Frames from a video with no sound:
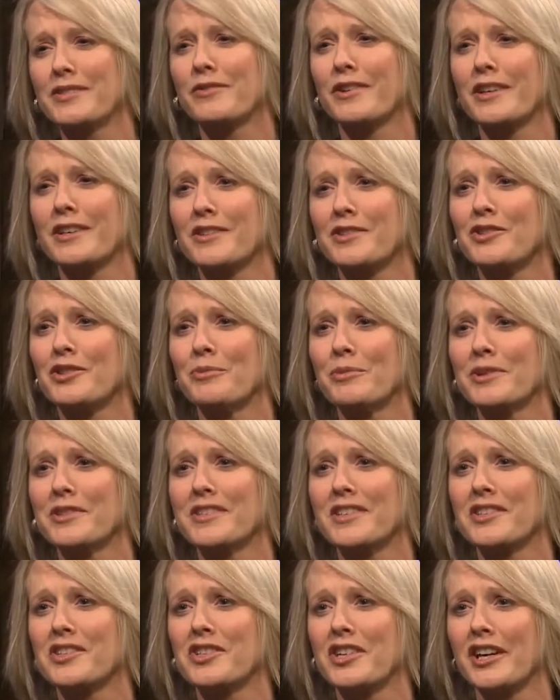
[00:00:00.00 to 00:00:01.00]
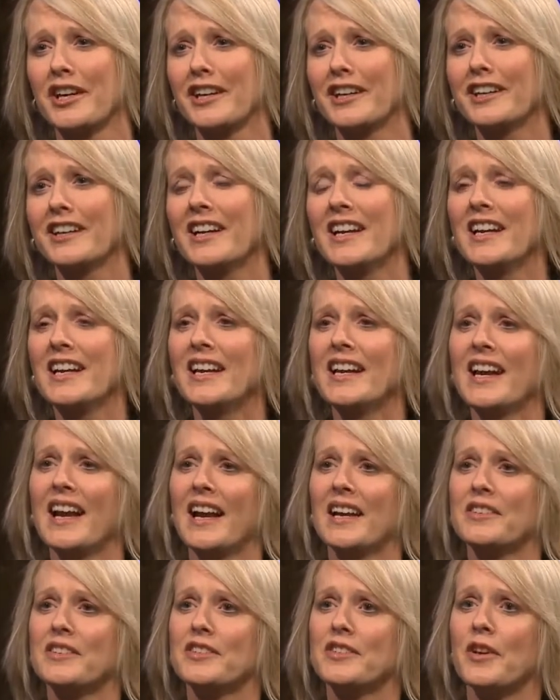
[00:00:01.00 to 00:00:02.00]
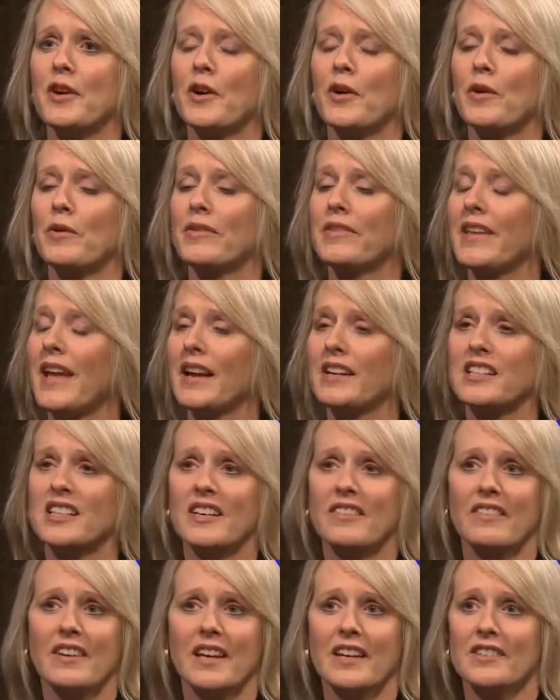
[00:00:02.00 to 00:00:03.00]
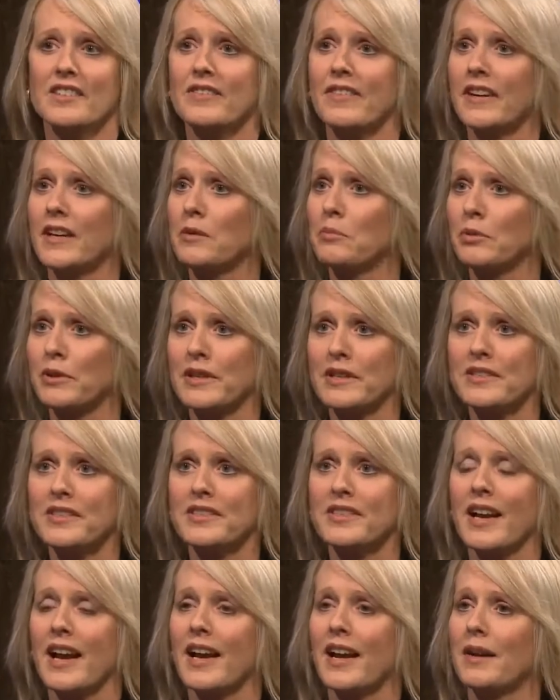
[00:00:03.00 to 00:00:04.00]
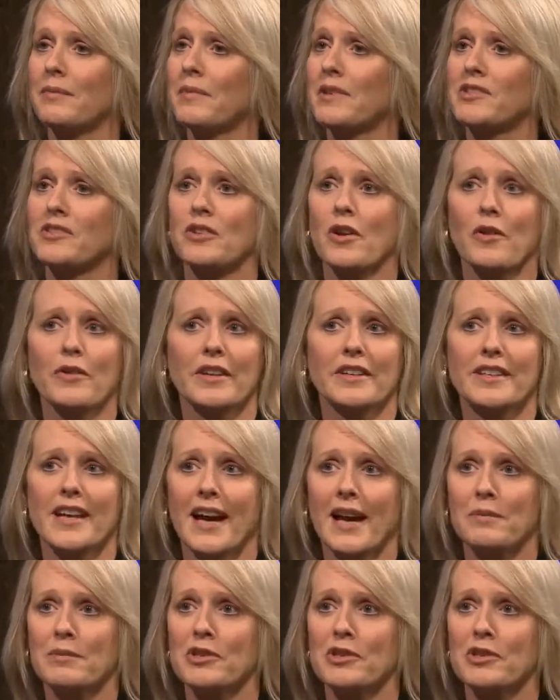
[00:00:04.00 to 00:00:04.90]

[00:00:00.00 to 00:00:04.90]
for consumers this year. And so the activity is very brisk. Um, as you know, the time